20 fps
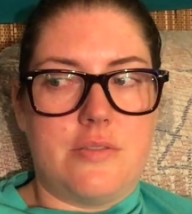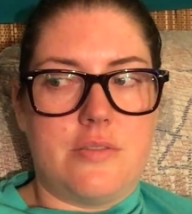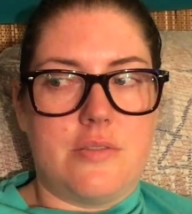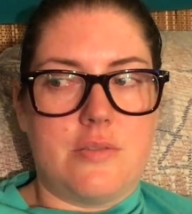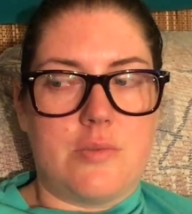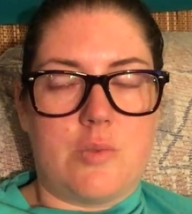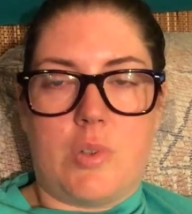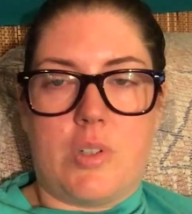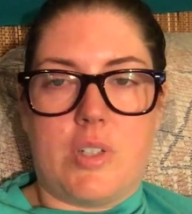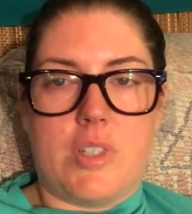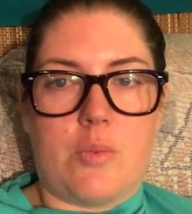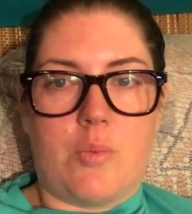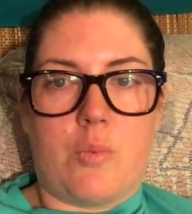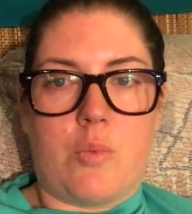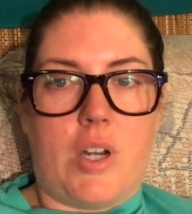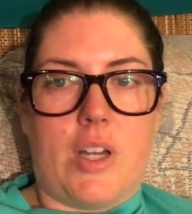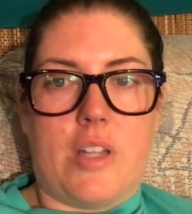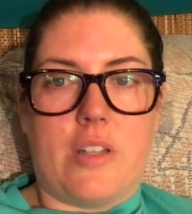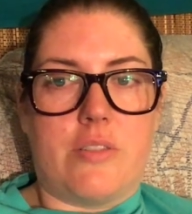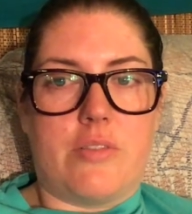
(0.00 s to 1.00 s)
what
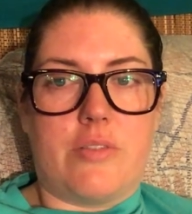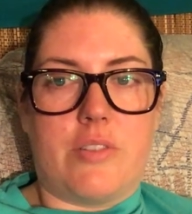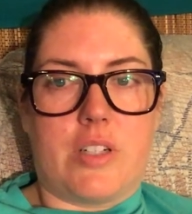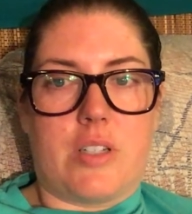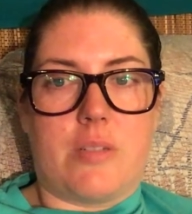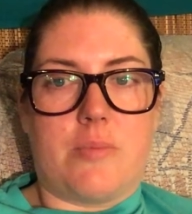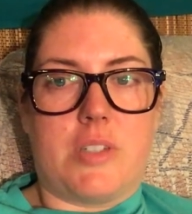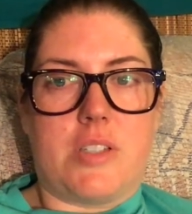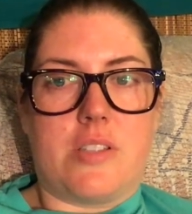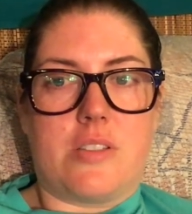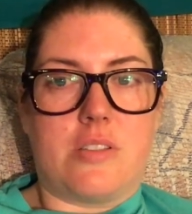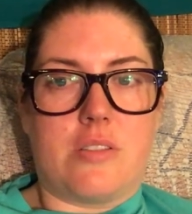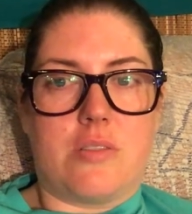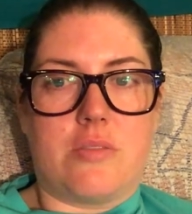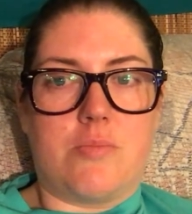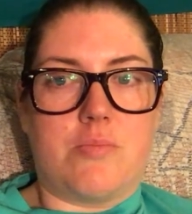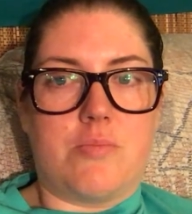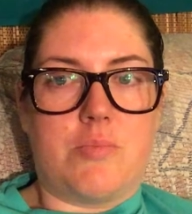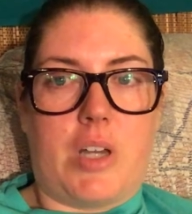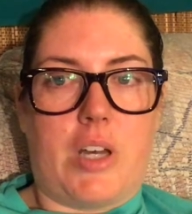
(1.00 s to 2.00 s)
why the fuck am I still
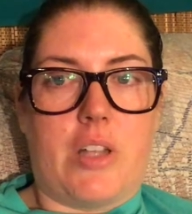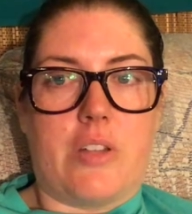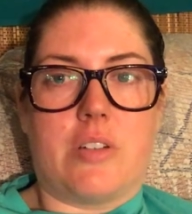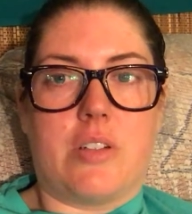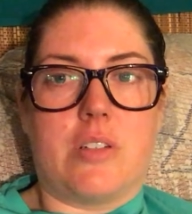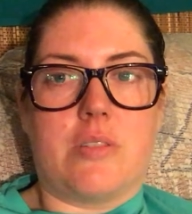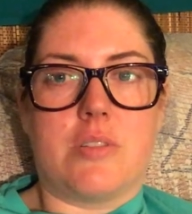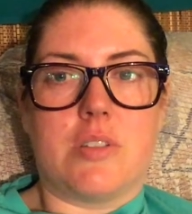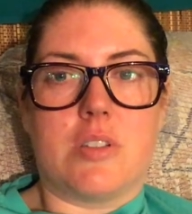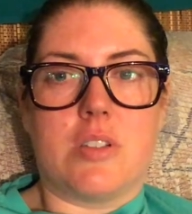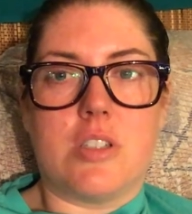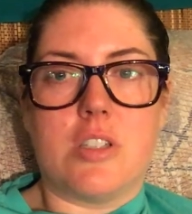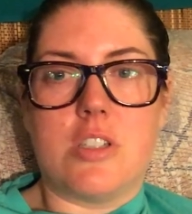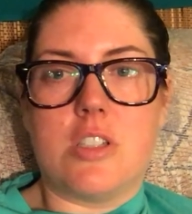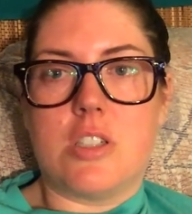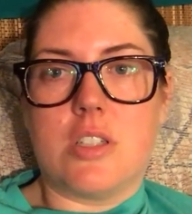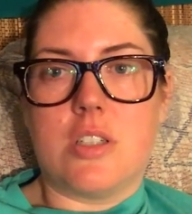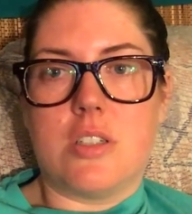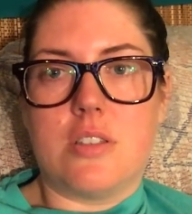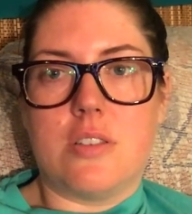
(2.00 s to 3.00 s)
bothering with this
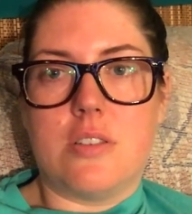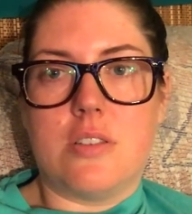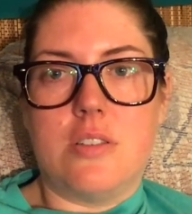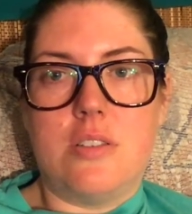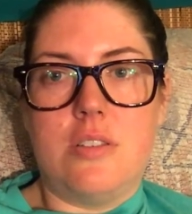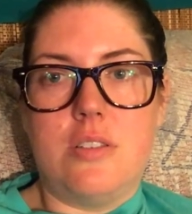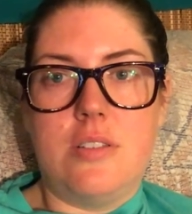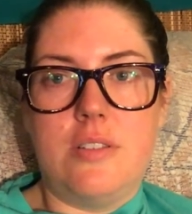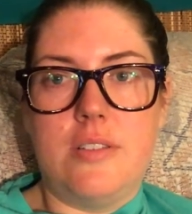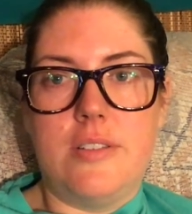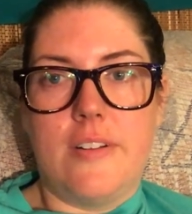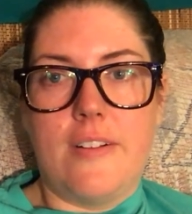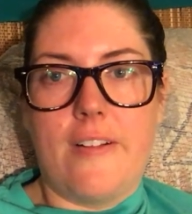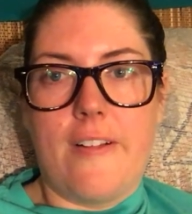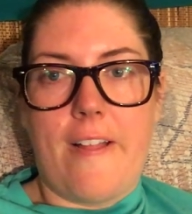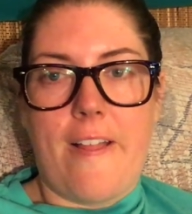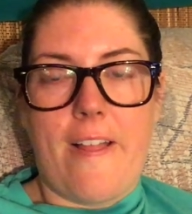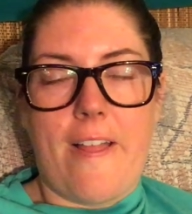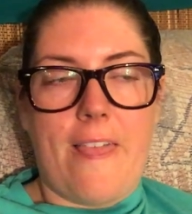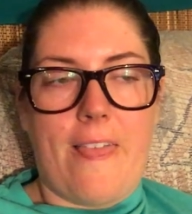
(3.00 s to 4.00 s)
shit?
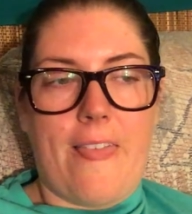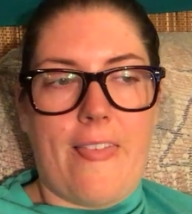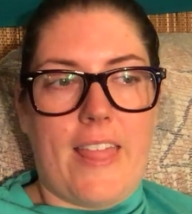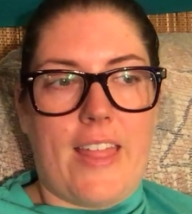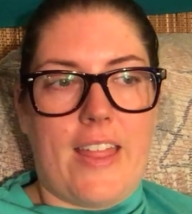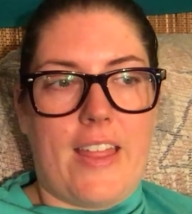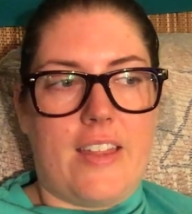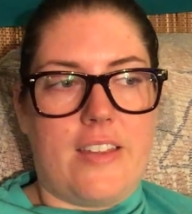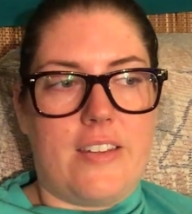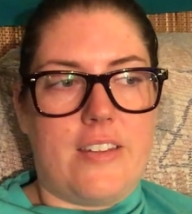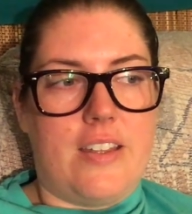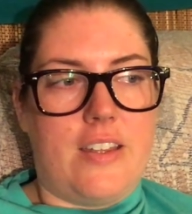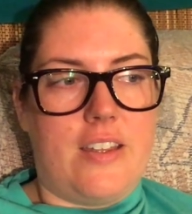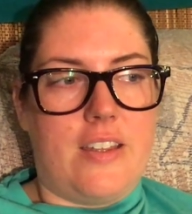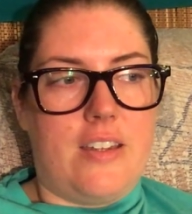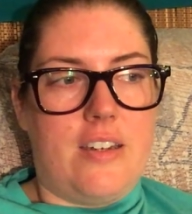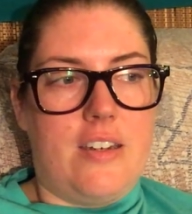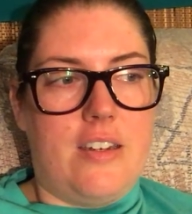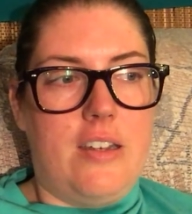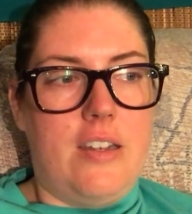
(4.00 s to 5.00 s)
And
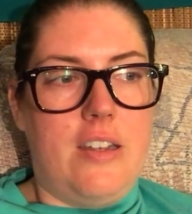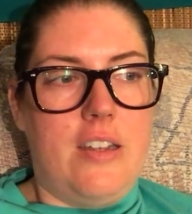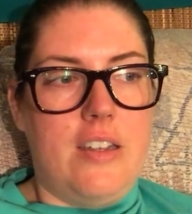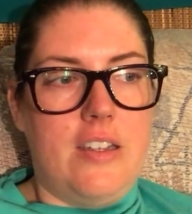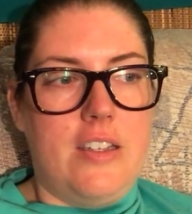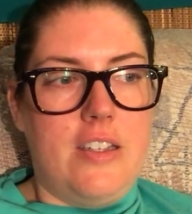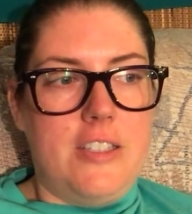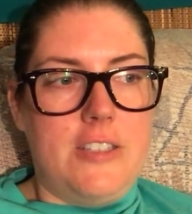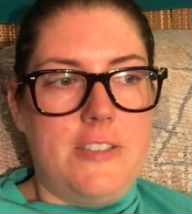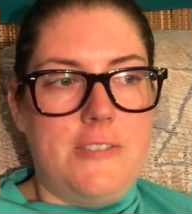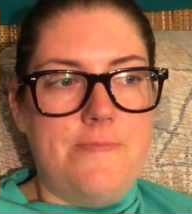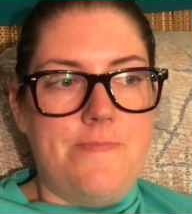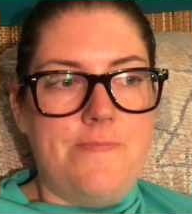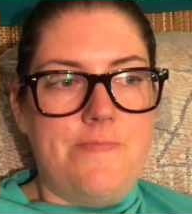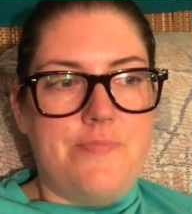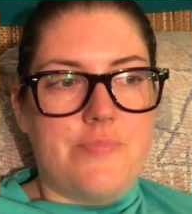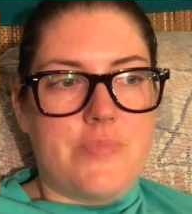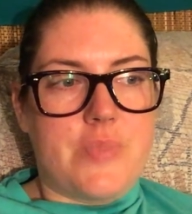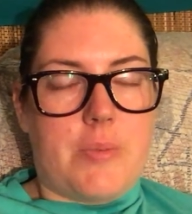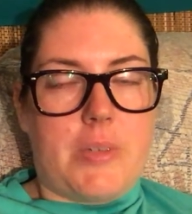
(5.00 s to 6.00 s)
then
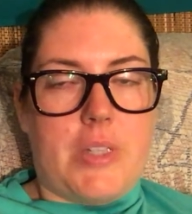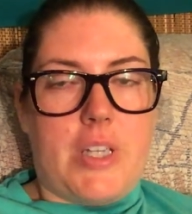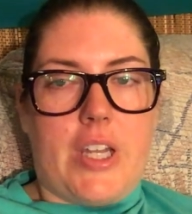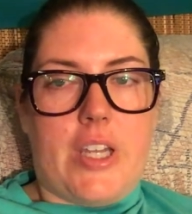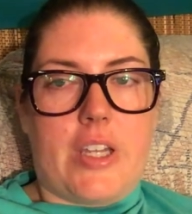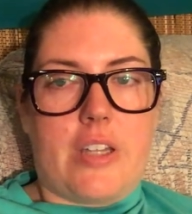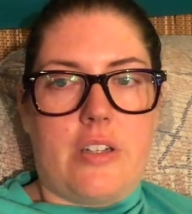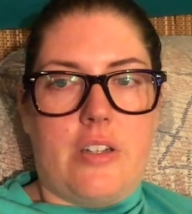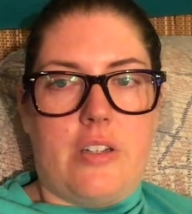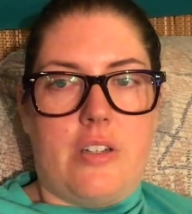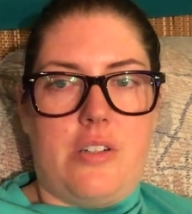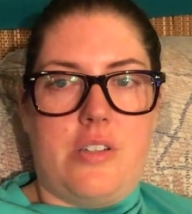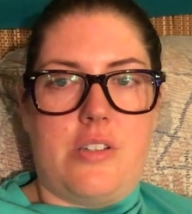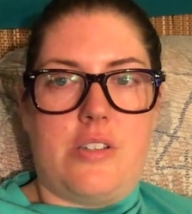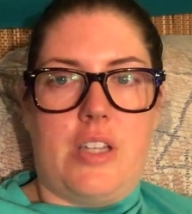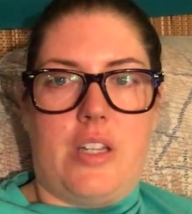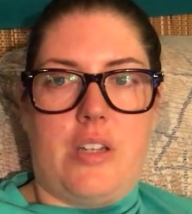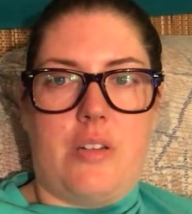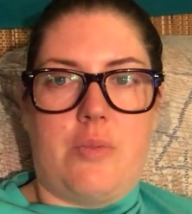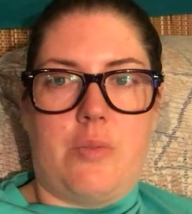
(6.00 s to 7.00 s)
I mean I can
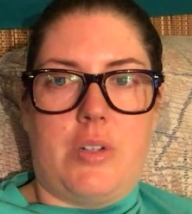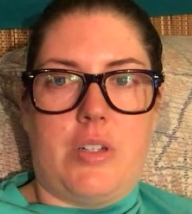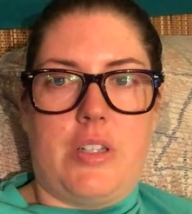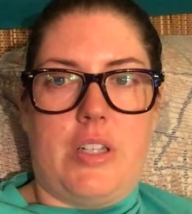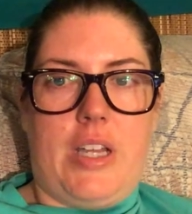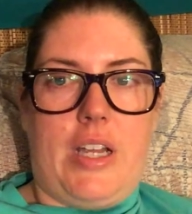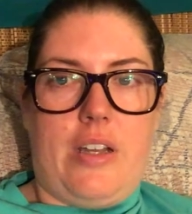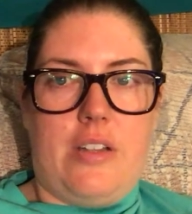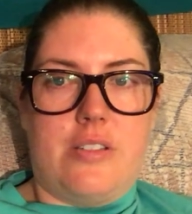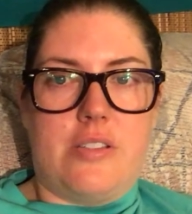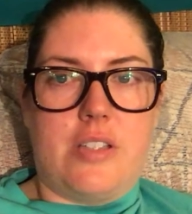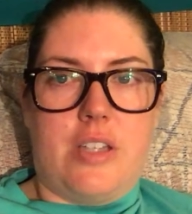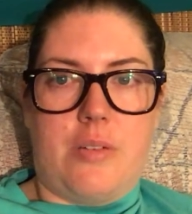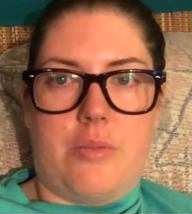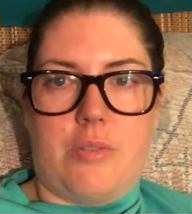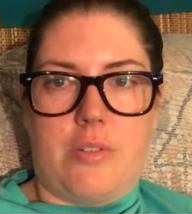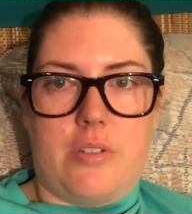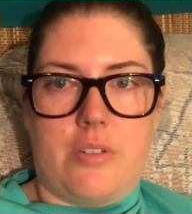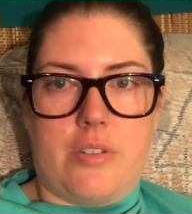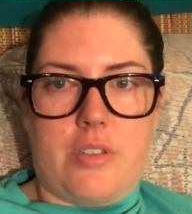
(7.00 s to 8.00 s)
understand where the outside
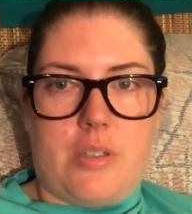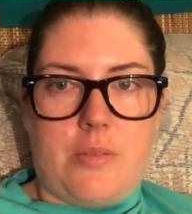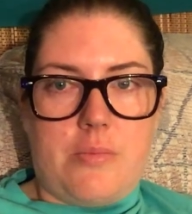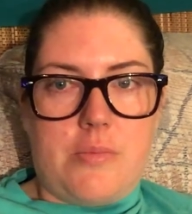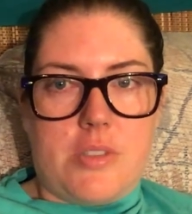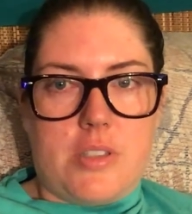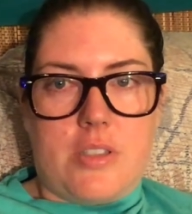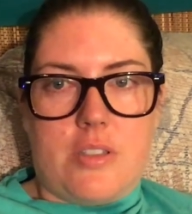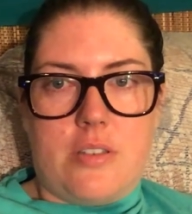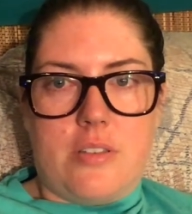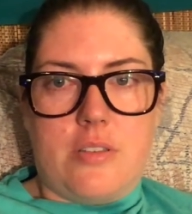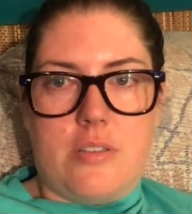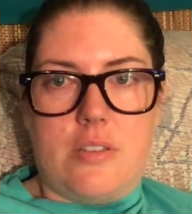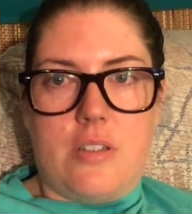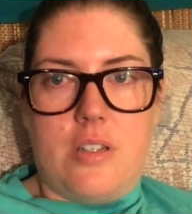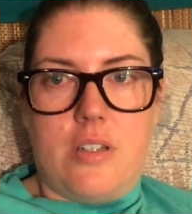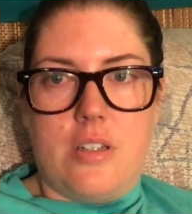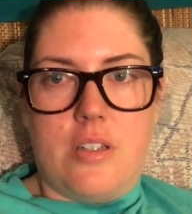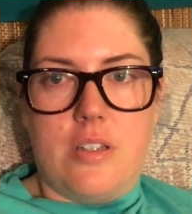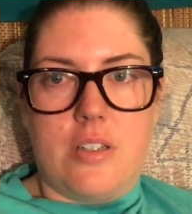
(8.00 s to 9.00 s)
world comes in
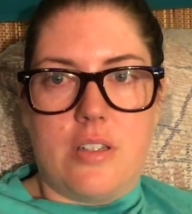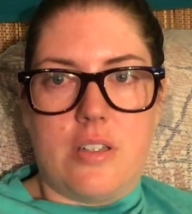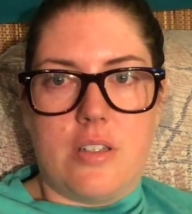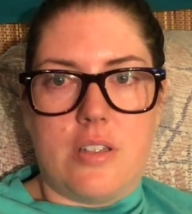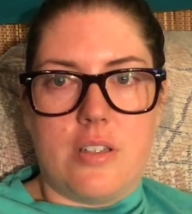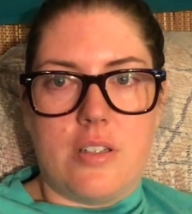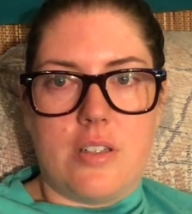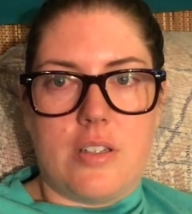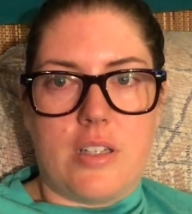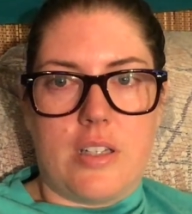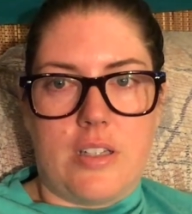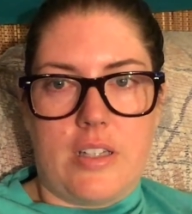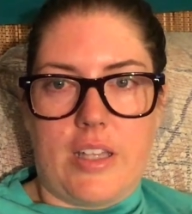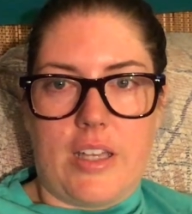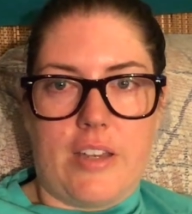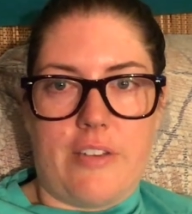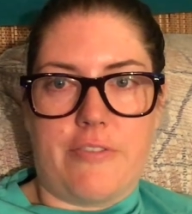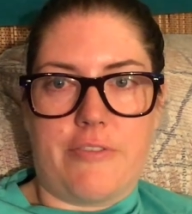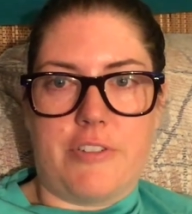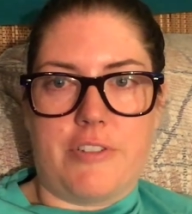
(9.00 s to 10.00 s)
and they
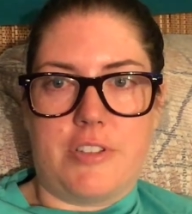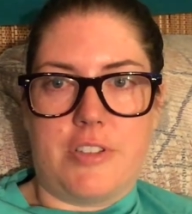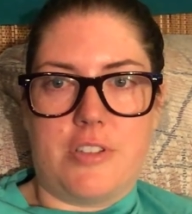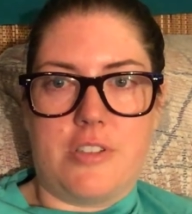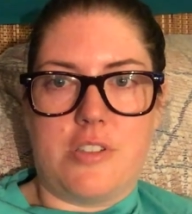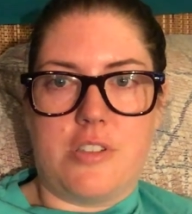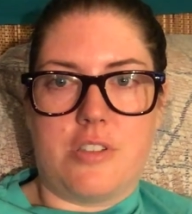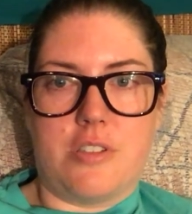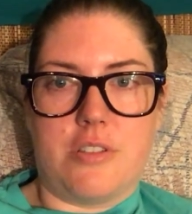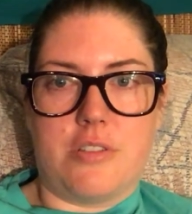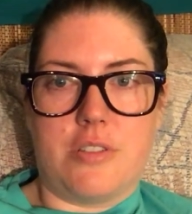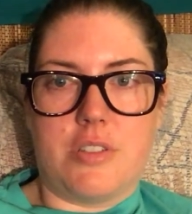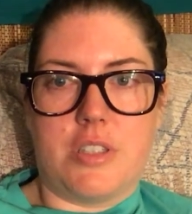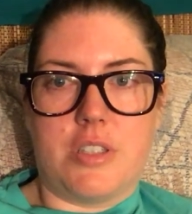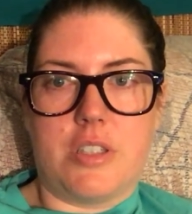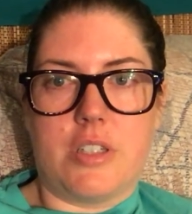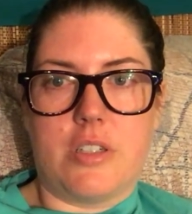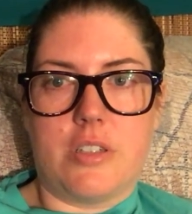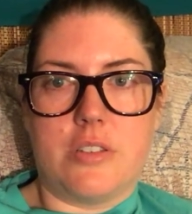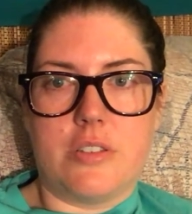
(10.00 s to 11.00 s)
have feelings too, you
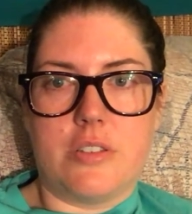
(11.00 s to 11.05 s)
know.